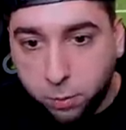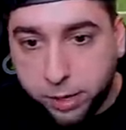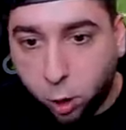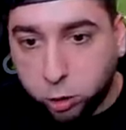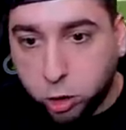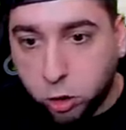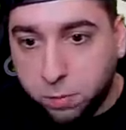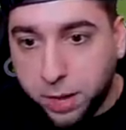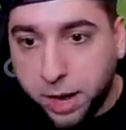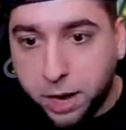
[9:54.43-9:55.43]
We go to
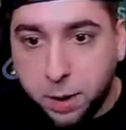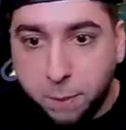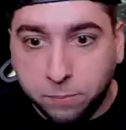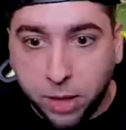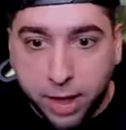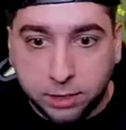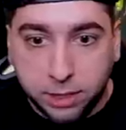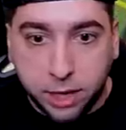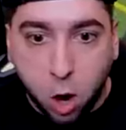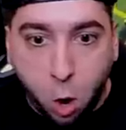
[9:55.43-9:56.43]
him here, and
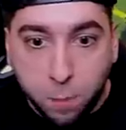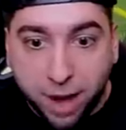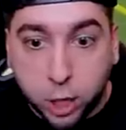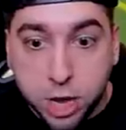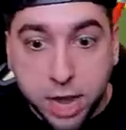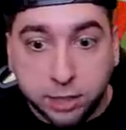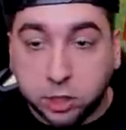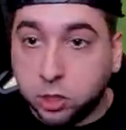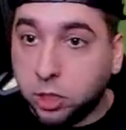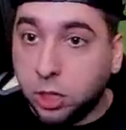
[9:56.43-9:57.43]
T.O., oh my
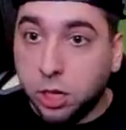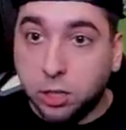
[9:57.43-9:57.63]
goodness.